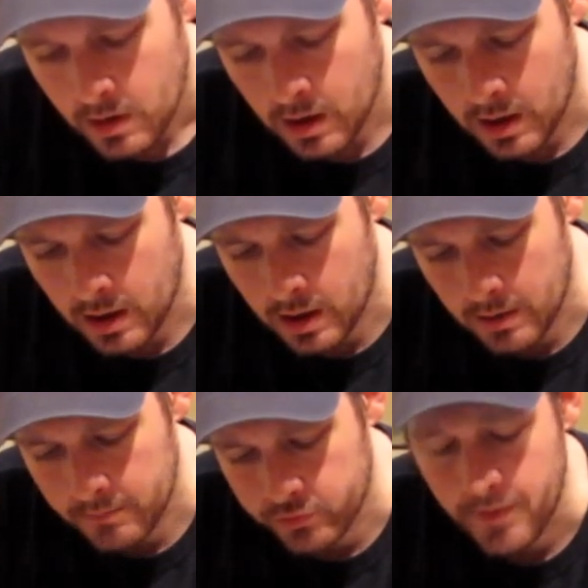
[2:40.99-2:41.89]

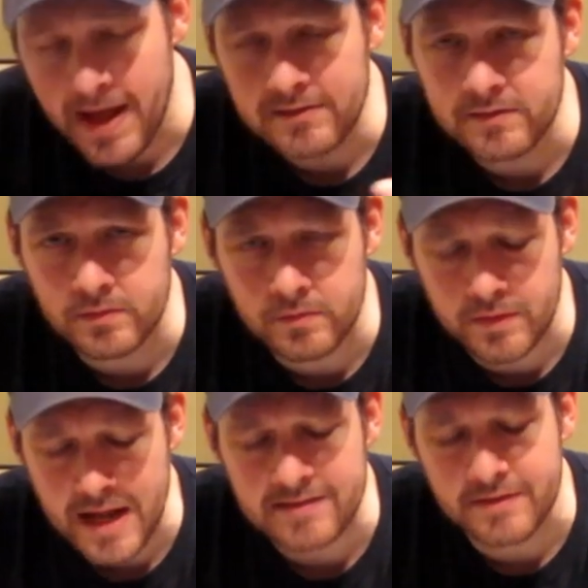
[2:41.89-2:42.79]
So that's
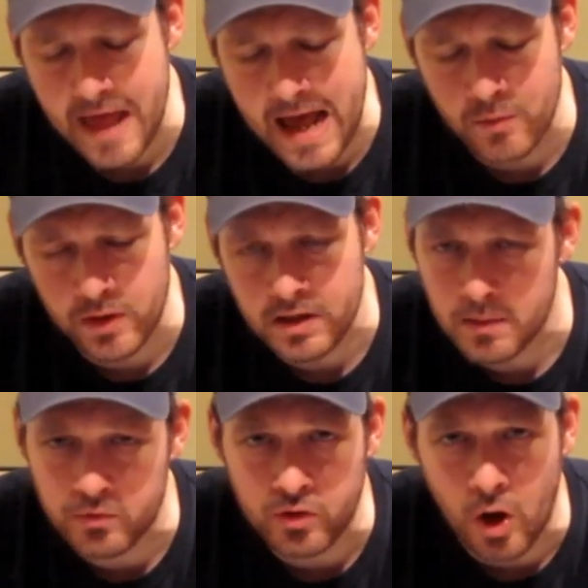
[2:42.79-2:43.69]
that. When it
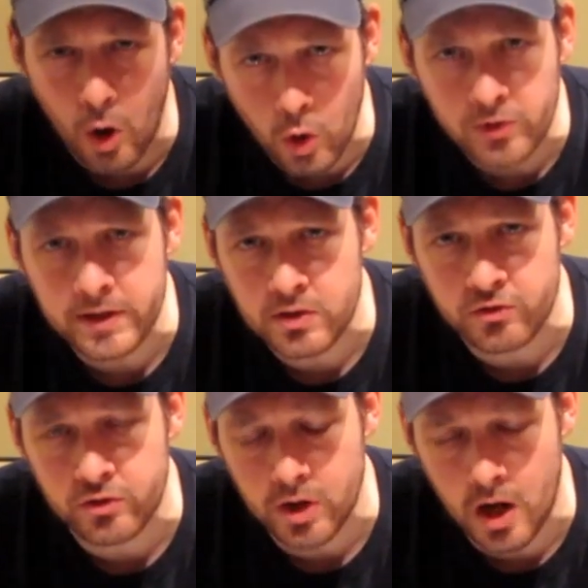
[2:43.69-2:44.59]
comes to holding your
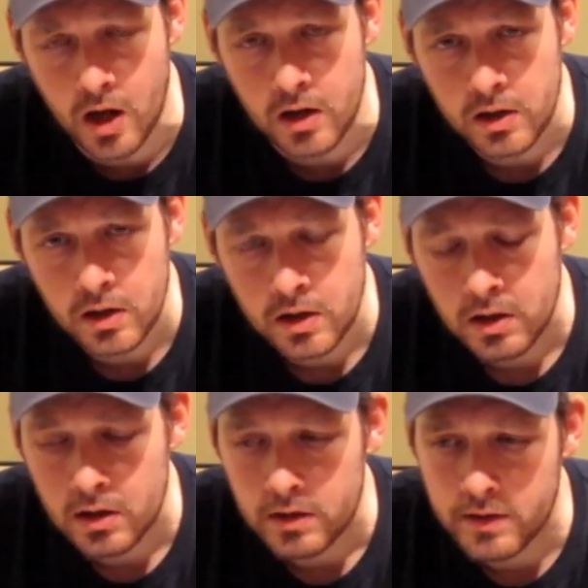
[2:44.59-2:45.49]
cigar,
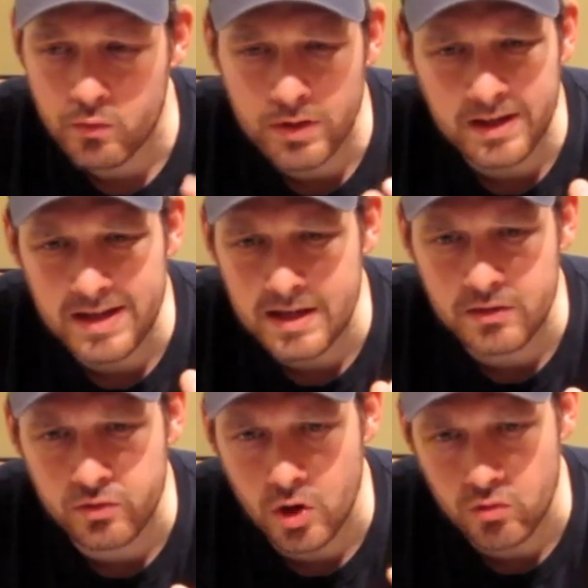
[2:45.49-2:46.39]
there really
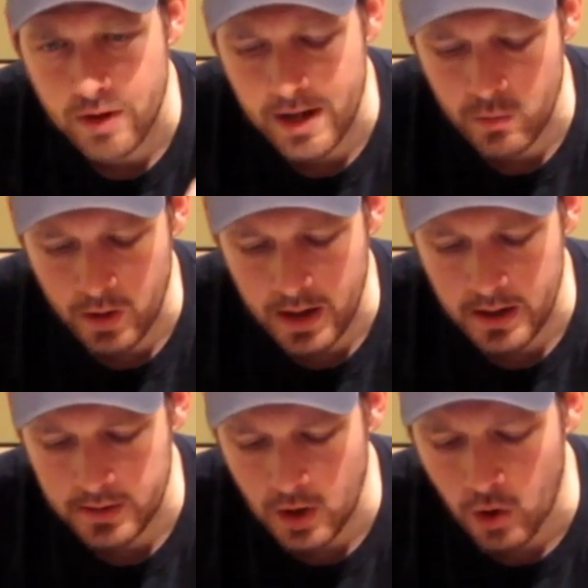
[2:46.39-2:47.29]
is no right
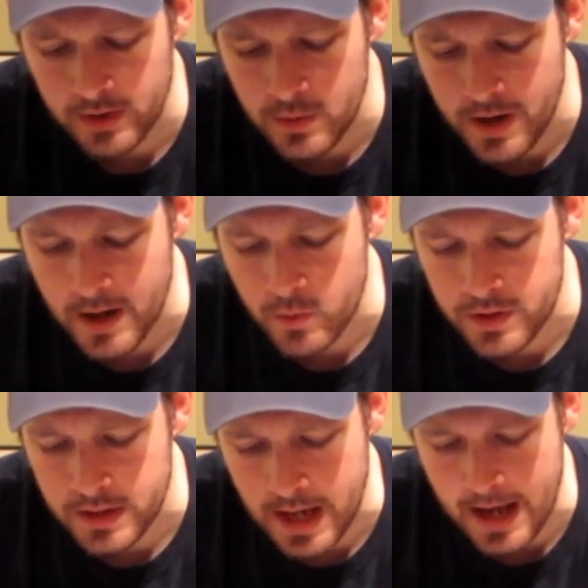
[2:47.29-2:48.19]
way. The only way I
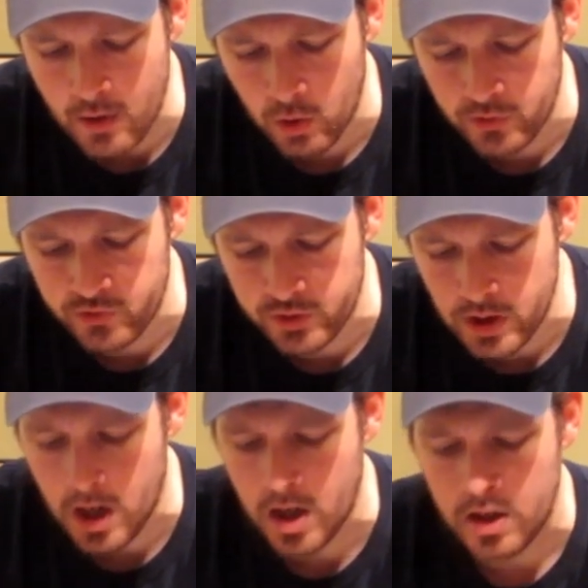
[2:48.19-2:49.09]
would not hold a
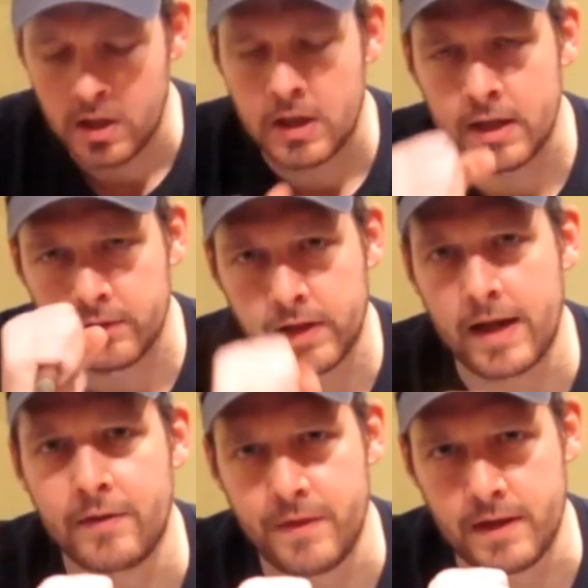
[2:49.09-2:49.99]
cigar is
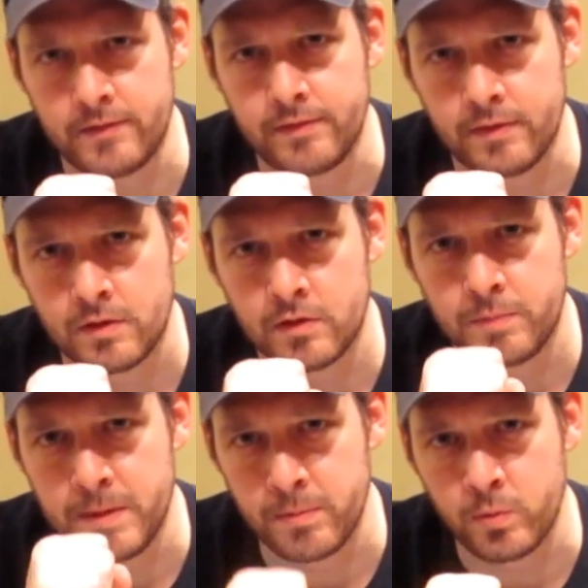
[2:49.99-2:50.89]
like this, because
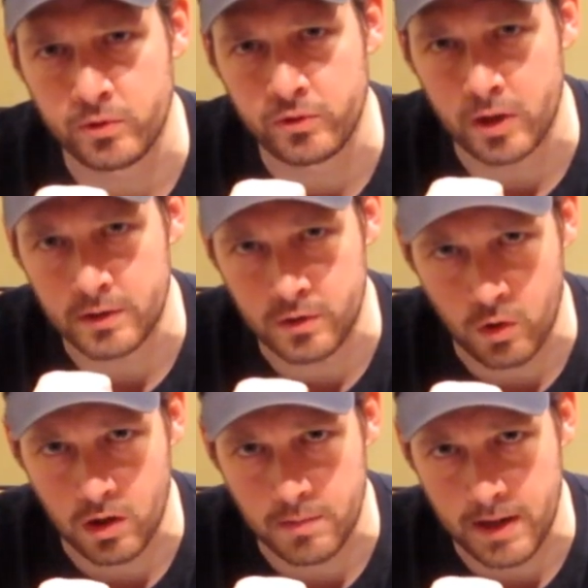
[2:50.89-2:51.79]
people will start to
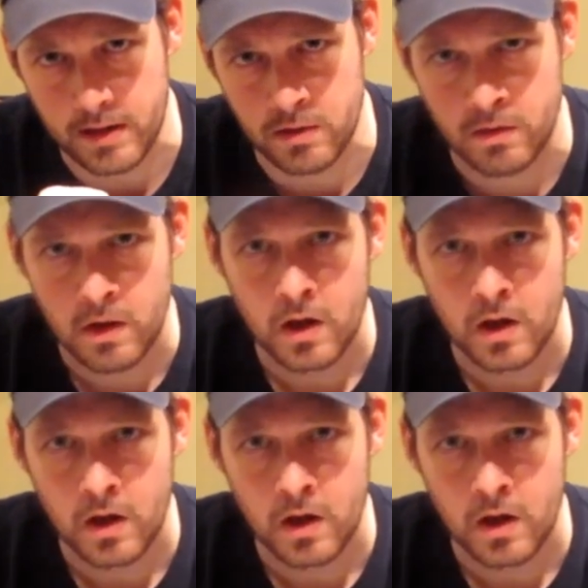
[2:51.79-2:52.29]
talk about you.